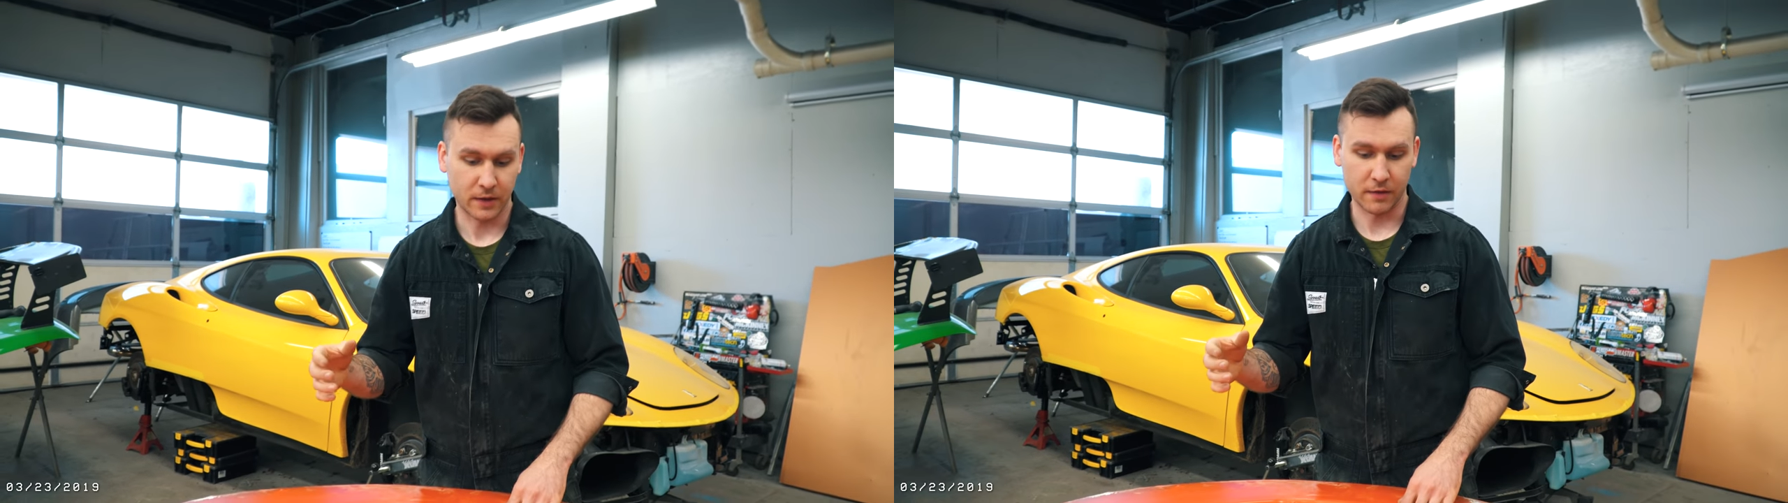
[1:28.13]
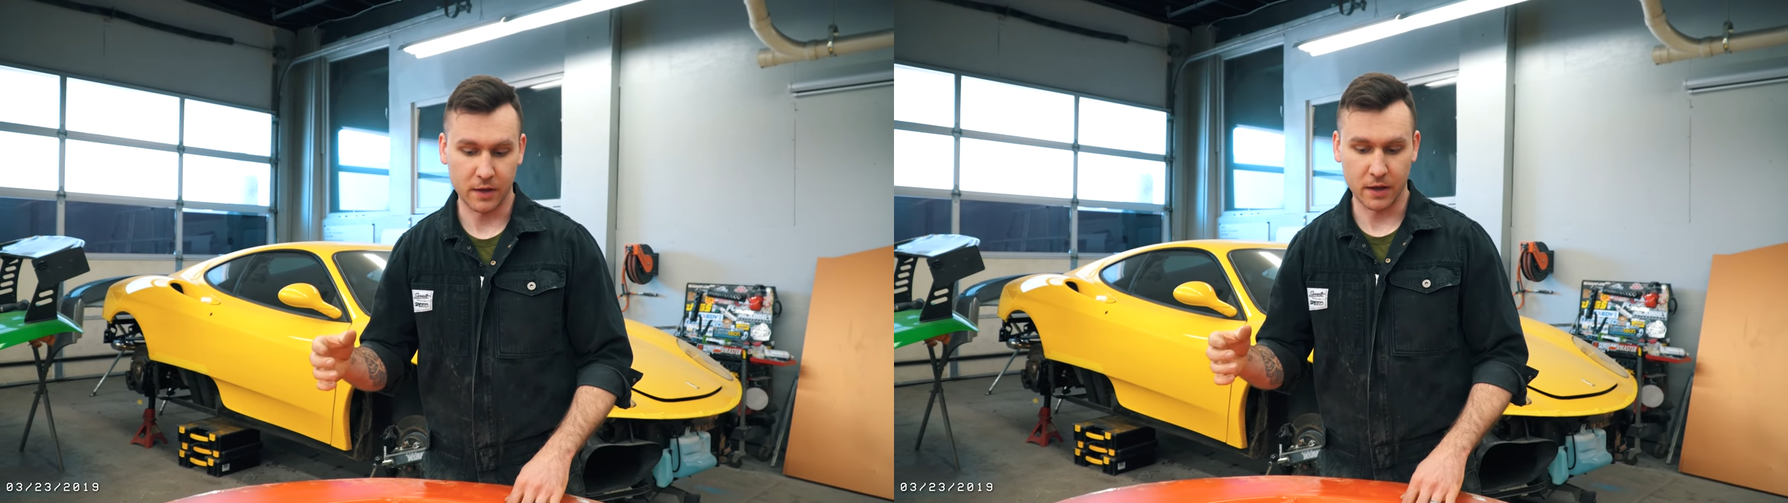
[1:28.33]

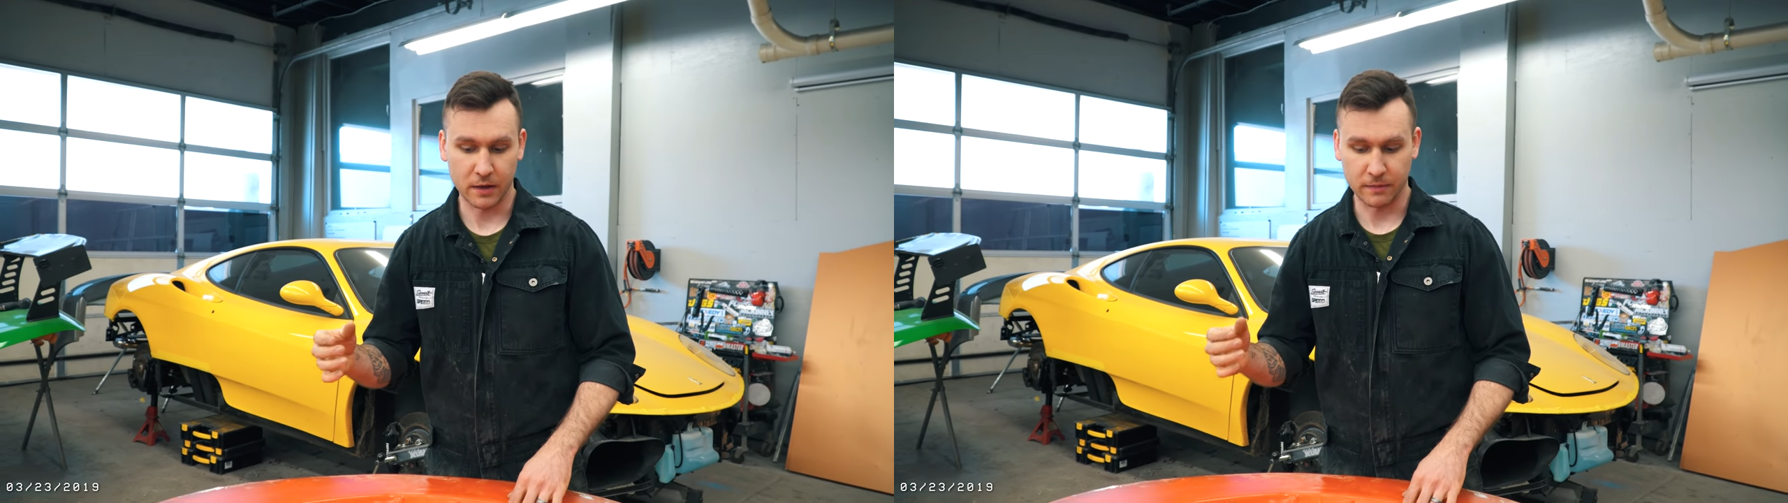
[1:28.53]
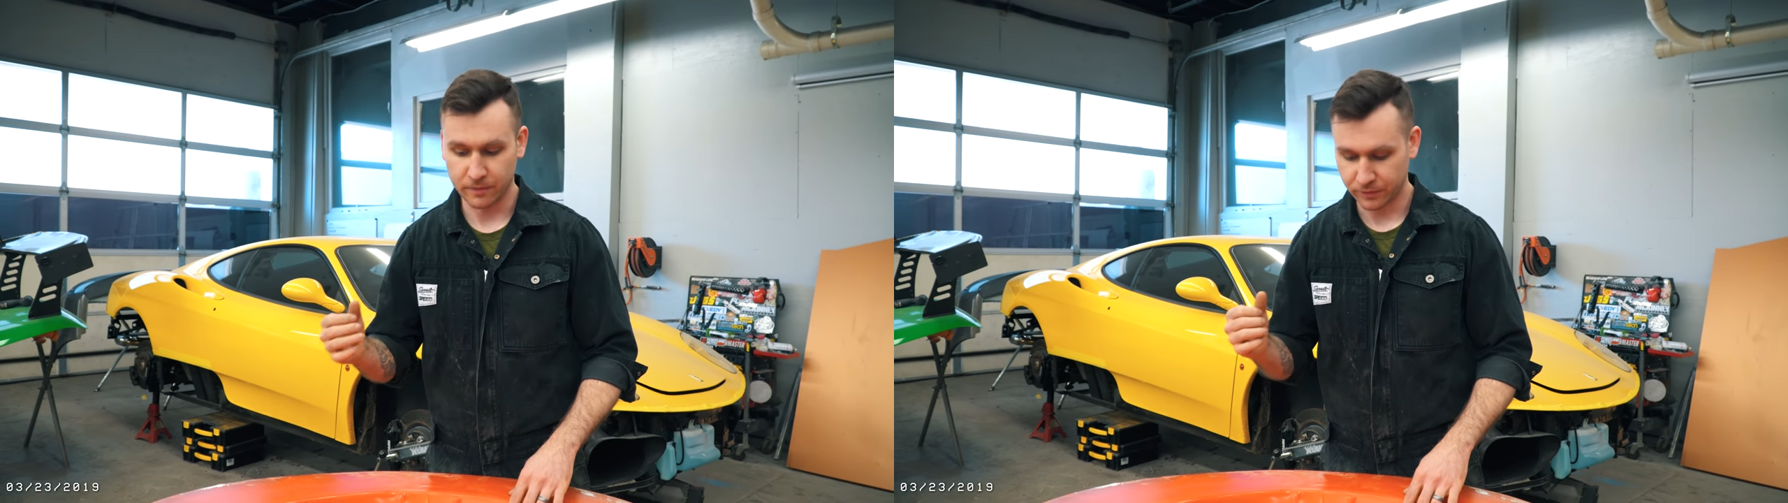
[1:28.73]
And
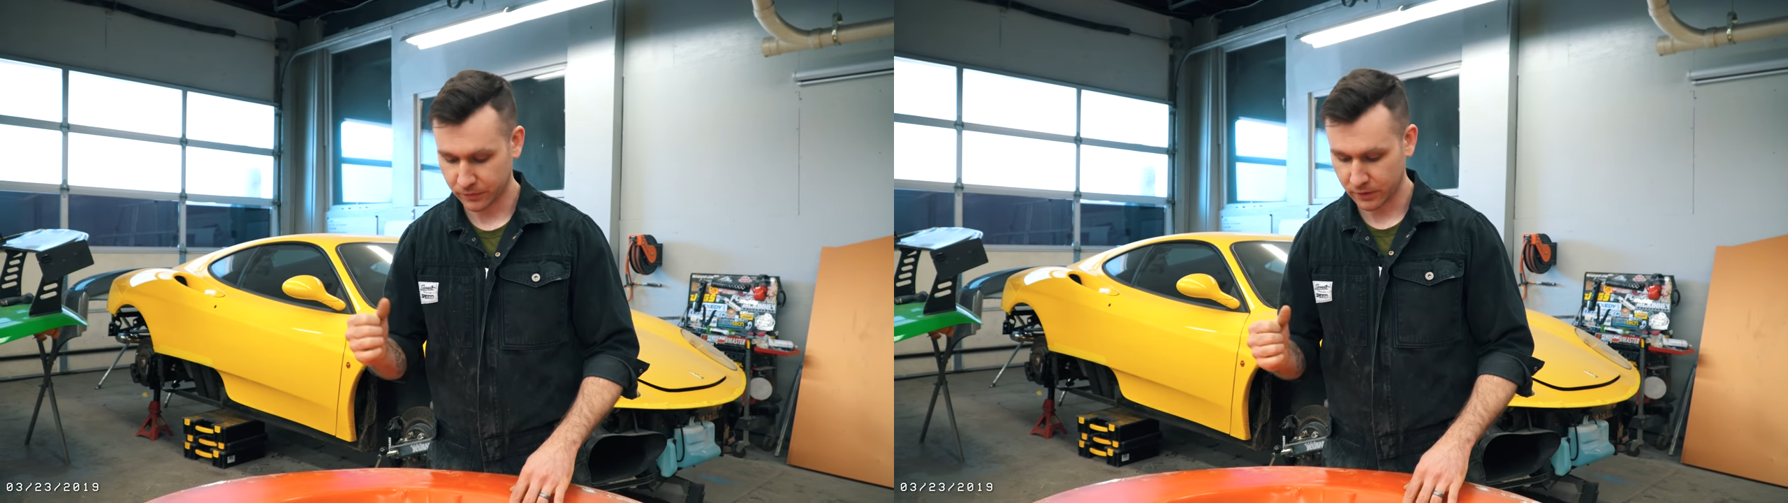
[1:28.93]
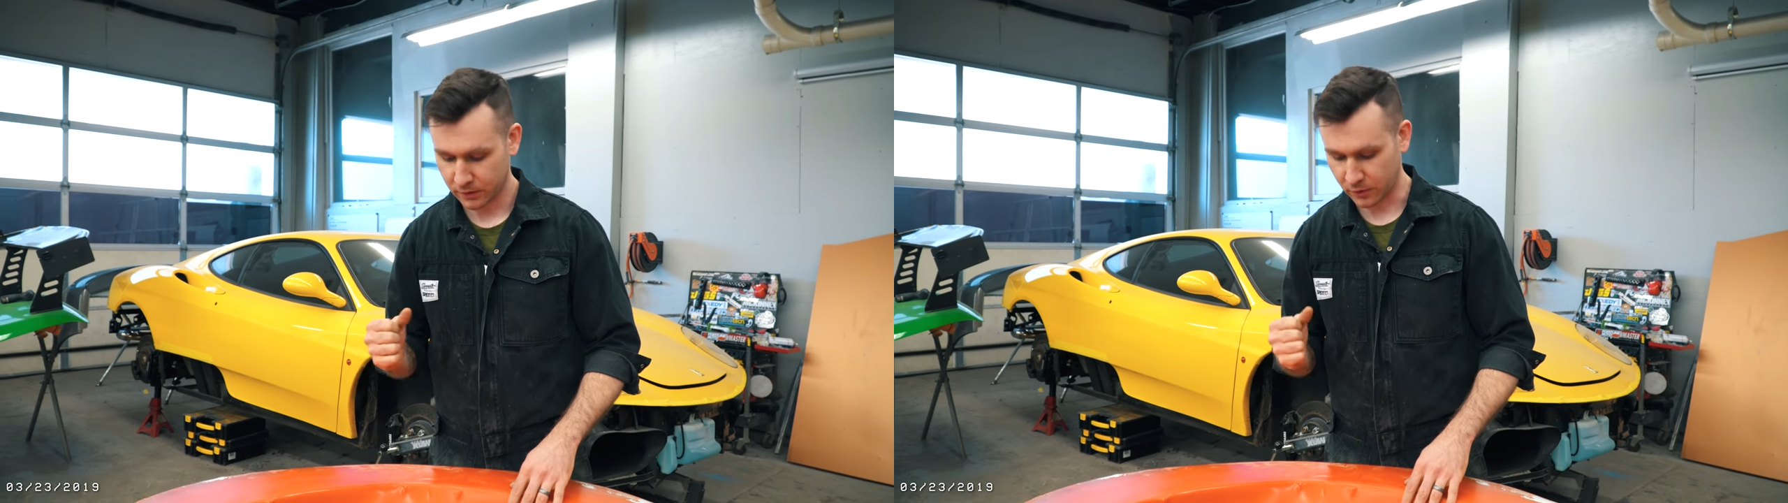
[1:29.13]
then
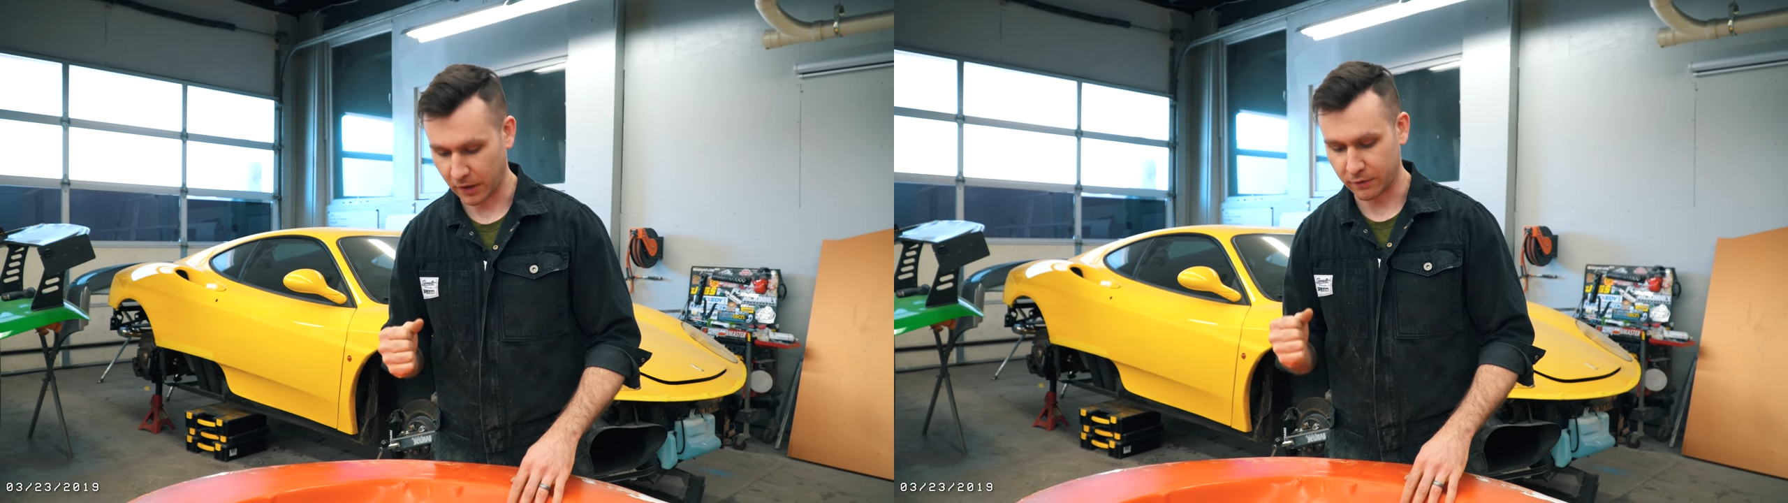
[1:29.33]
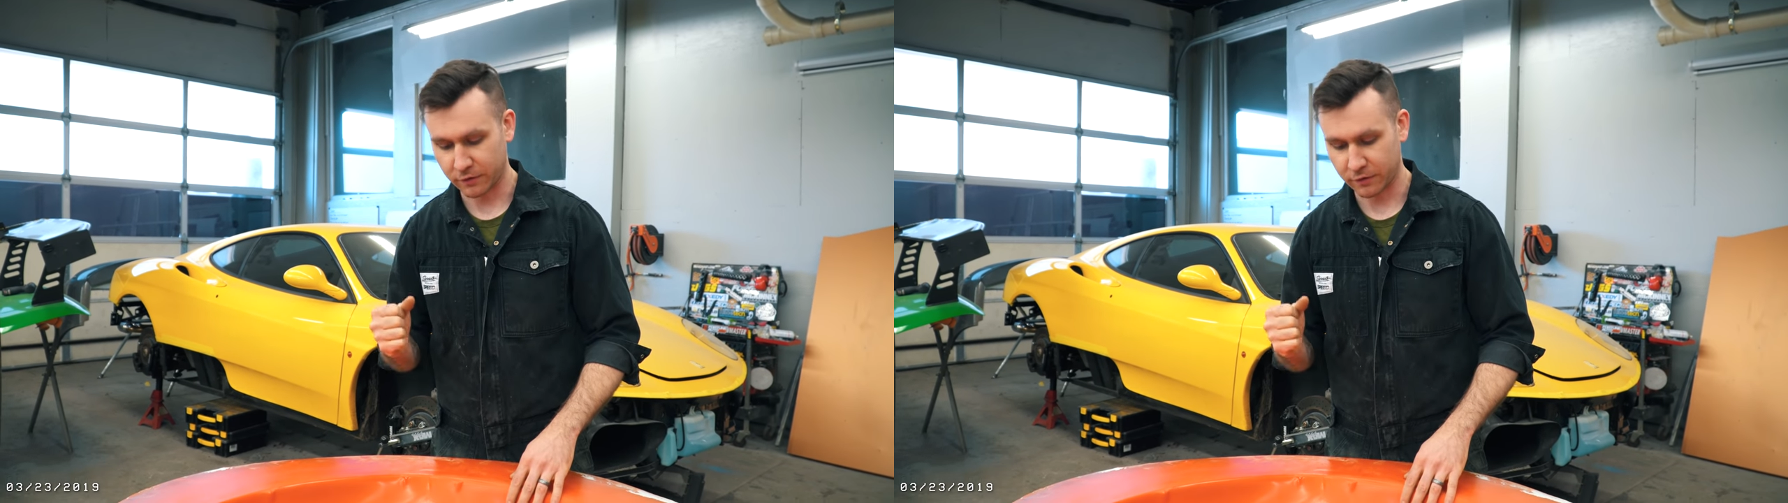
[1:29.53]
you'll have